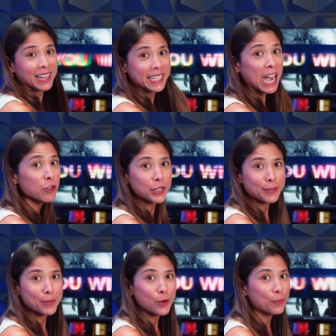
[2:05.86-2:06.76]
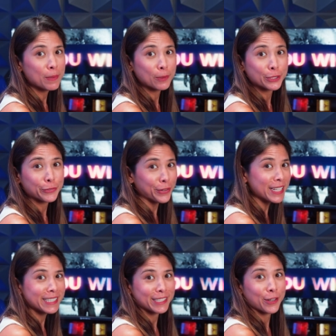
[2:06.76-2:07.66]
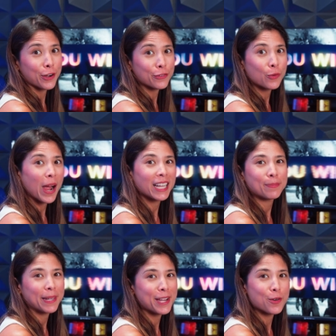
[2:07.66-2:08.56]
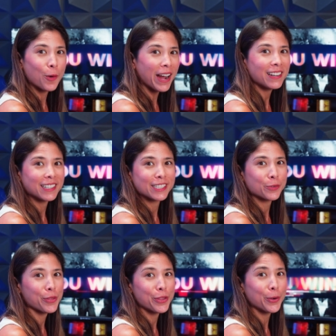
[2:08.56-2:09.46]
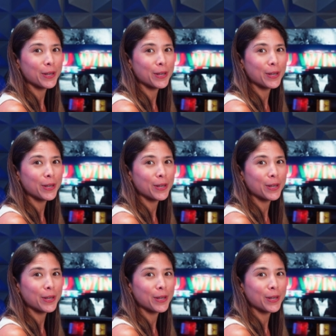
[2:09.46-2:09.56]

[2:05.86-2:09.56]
Now you can blow people's faces off while playing wireless with no